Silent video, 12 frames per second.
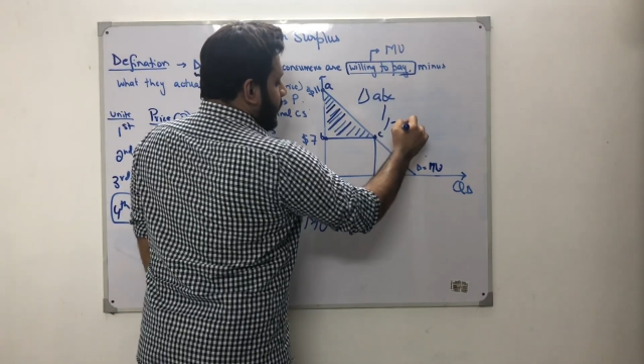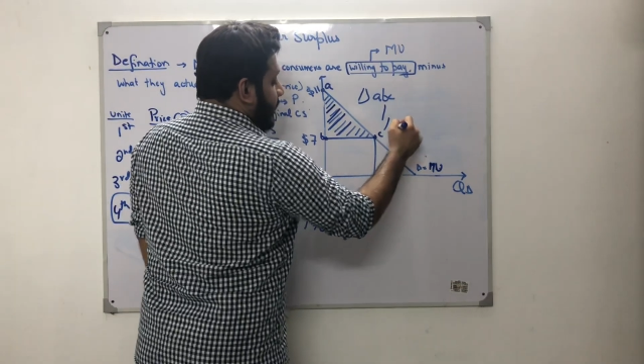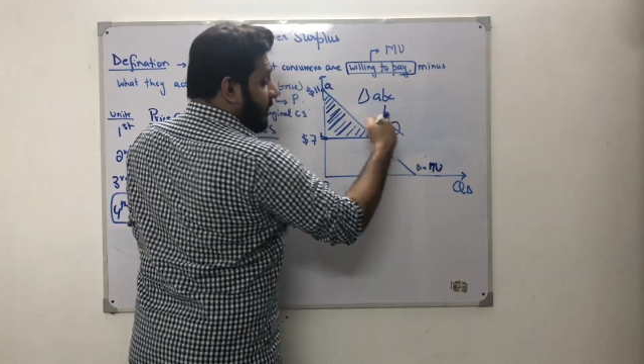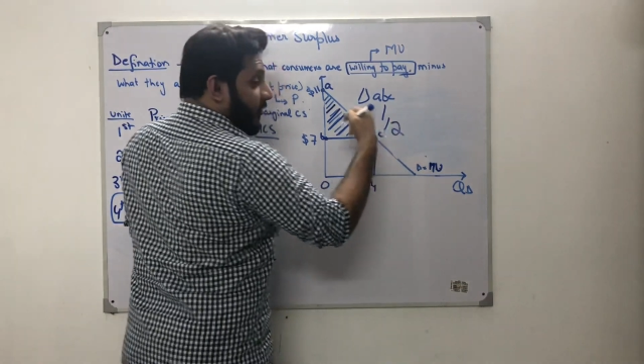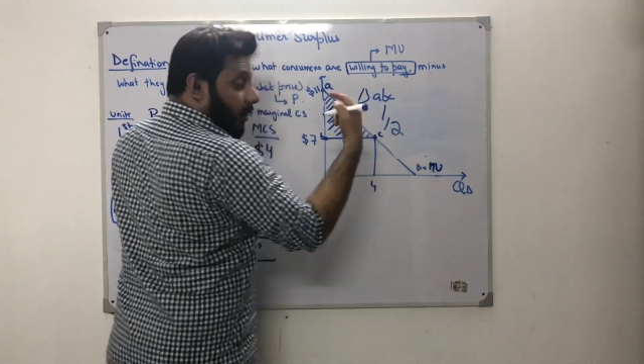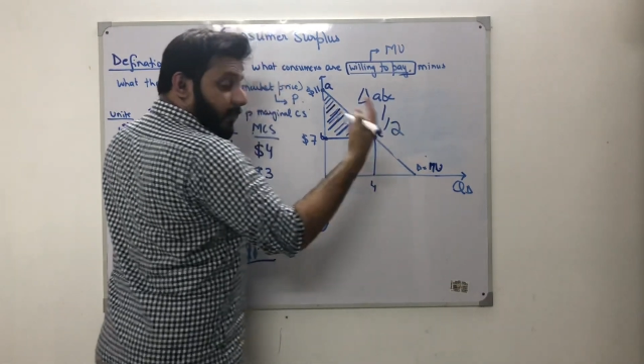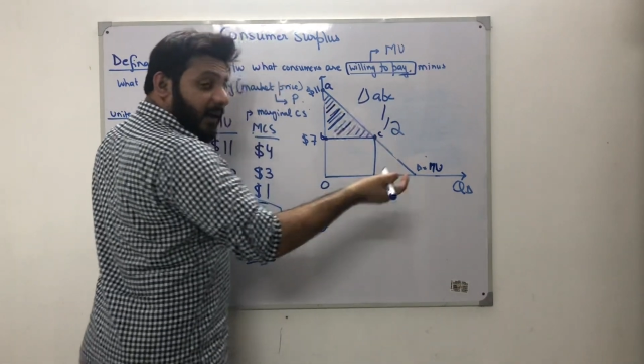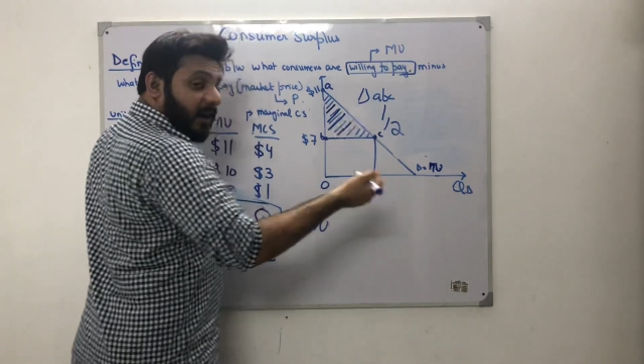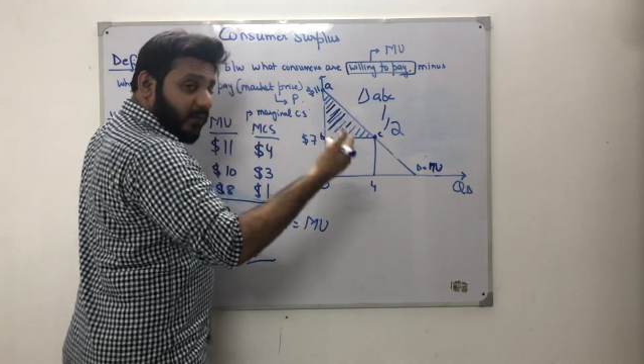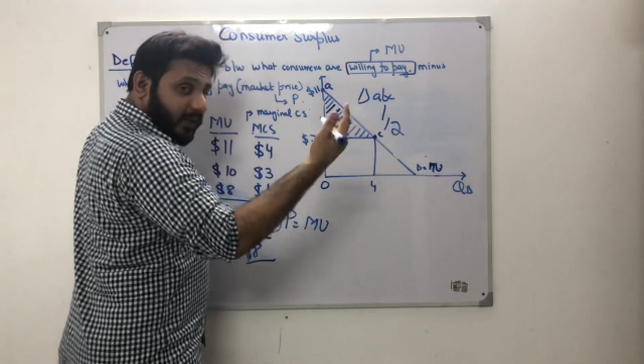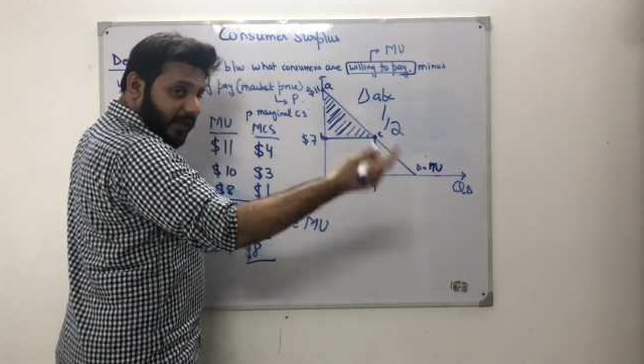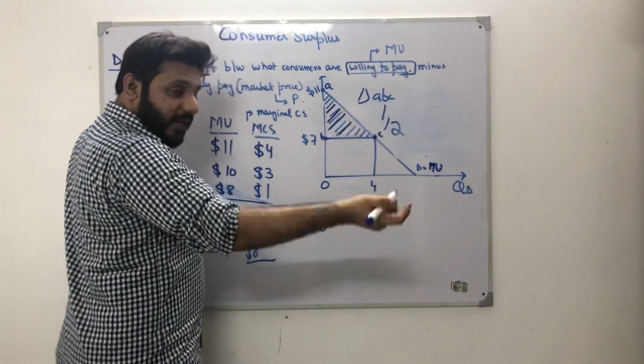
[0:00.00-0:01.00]
The formula
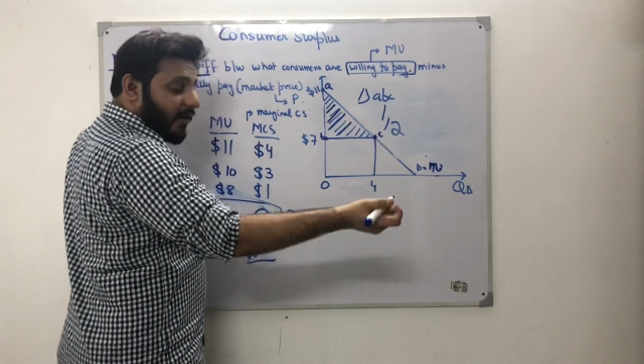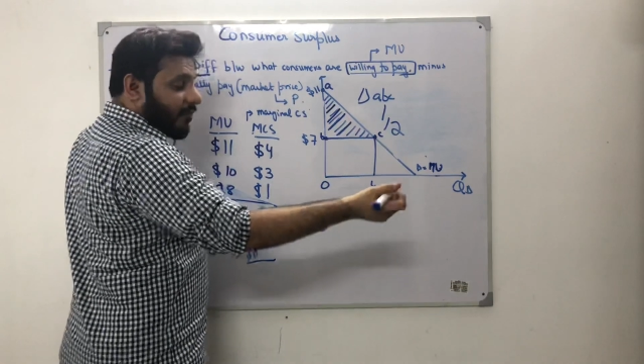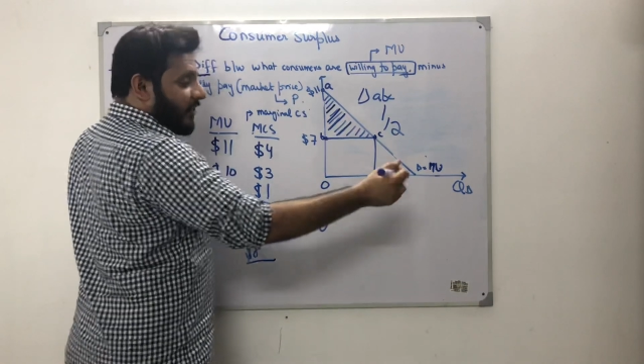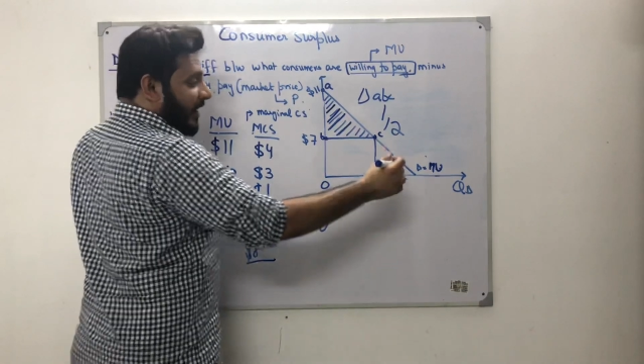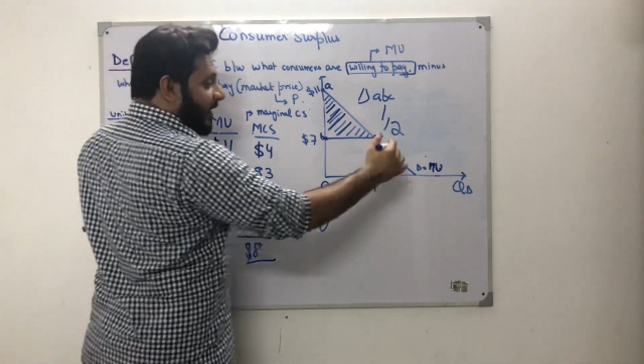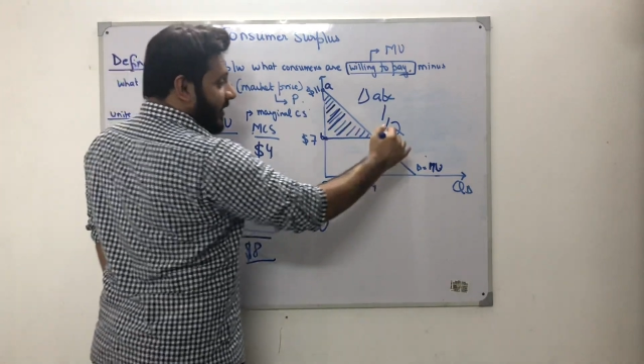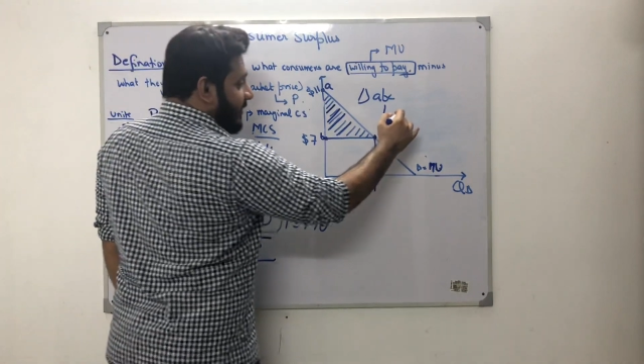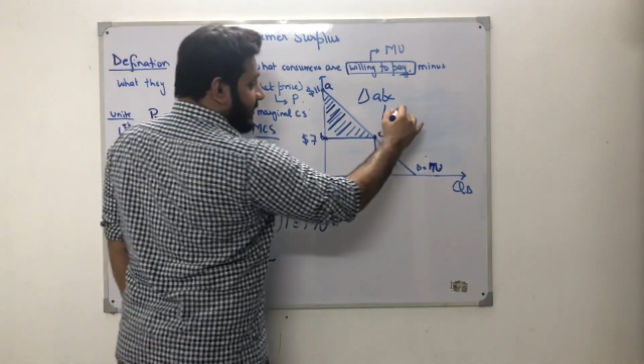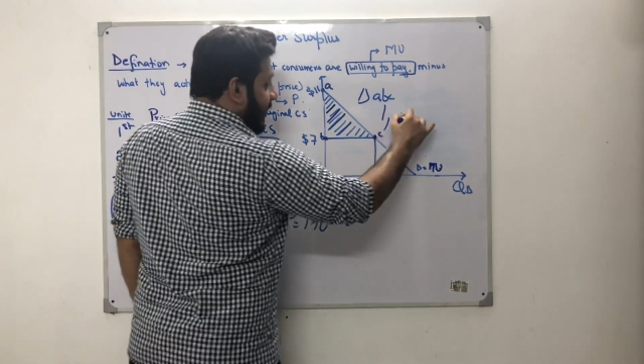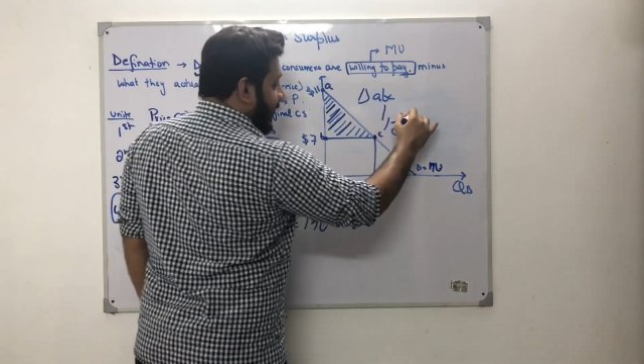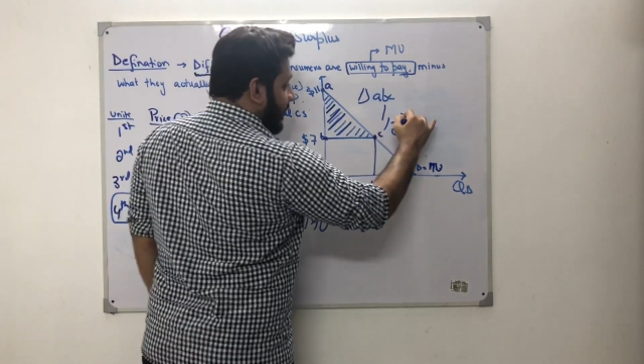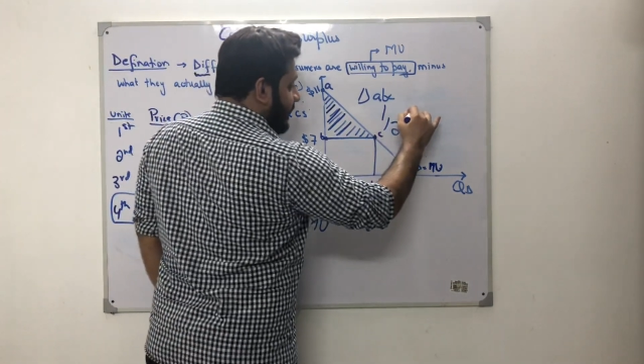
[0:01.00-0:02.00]
for the area of triangle is
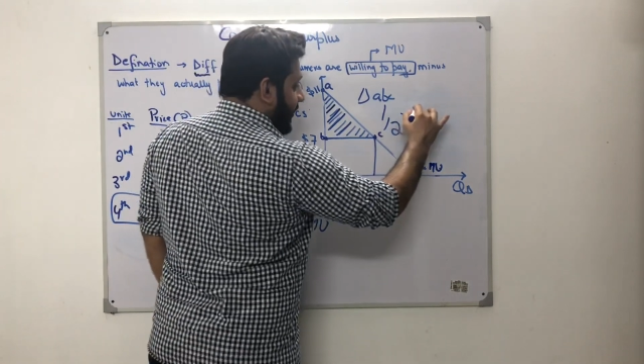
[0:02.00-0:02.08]
half